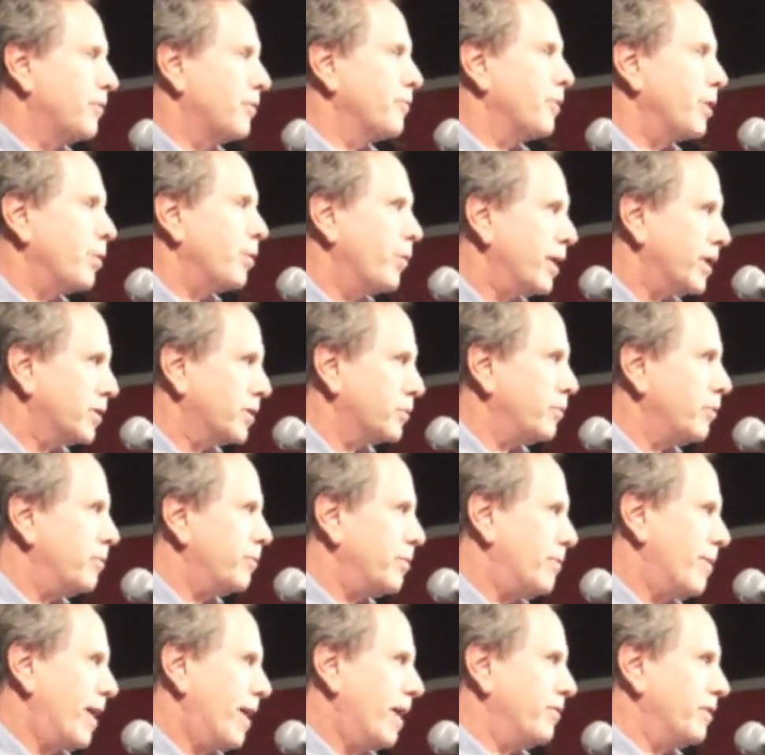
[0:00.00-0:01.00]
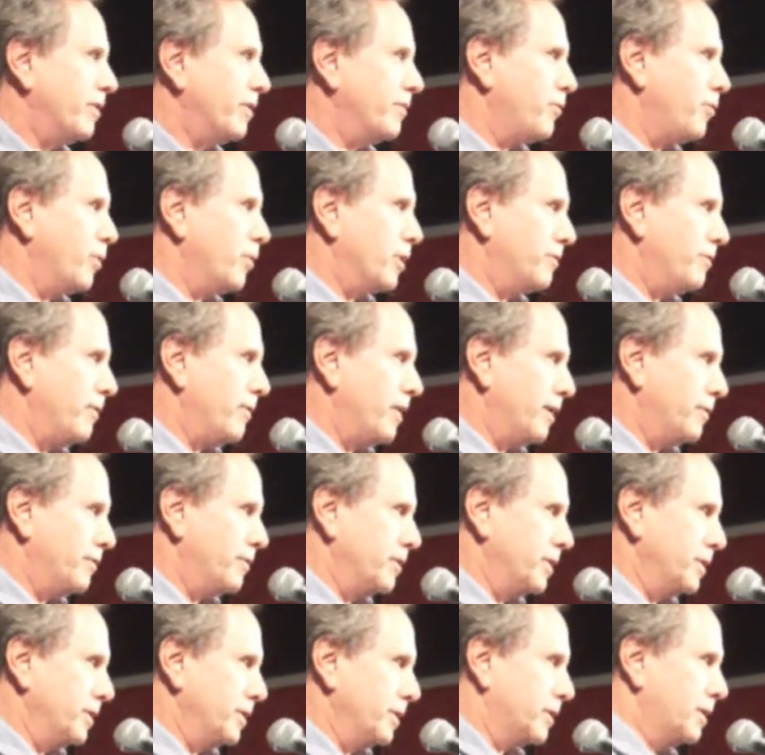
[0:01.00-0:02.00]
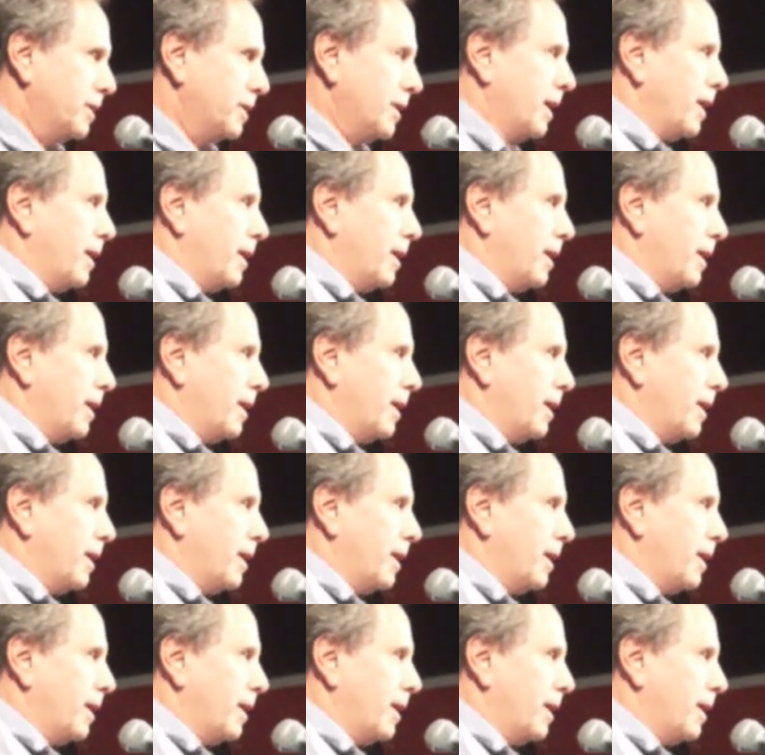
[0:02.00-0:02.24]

three weeks, we'll be married 45 years.